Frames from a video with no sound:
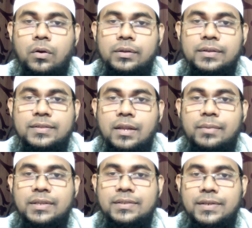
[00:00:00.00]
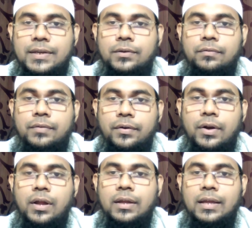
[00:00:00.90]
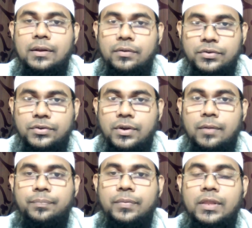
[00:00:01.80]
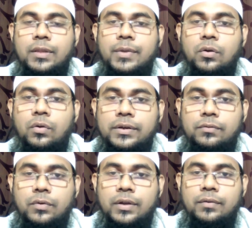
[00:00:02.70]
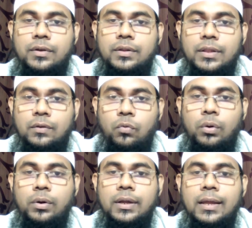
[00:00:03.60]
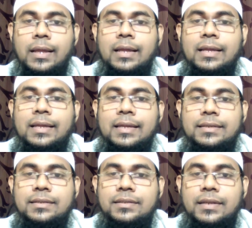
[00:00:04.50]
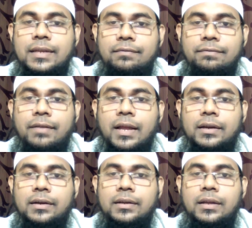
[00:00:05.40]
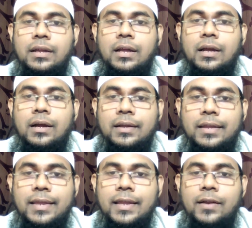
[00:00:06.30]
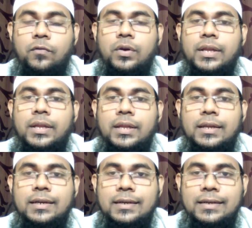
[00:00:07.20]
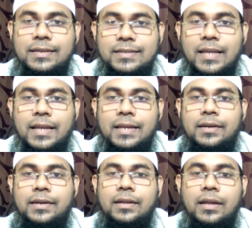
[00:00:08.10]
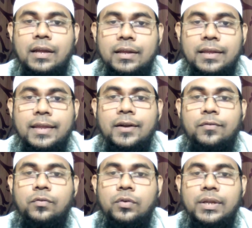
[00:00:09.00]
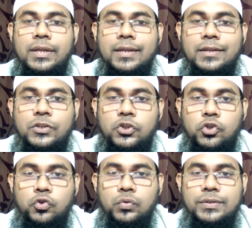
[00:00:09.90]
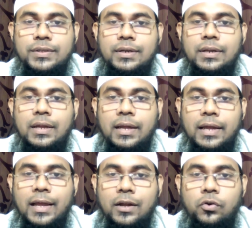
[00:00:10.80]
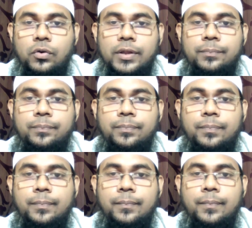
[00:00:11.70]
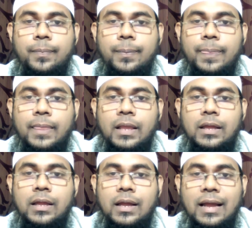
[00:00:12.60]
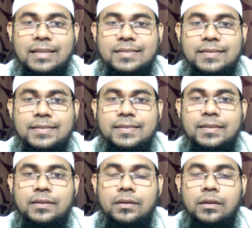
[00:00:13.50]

or the Islamic State of Iraq and Sham. They may call it whatever they want. It is in fact a carefully designed, a carefully chosen acronym, ISIS,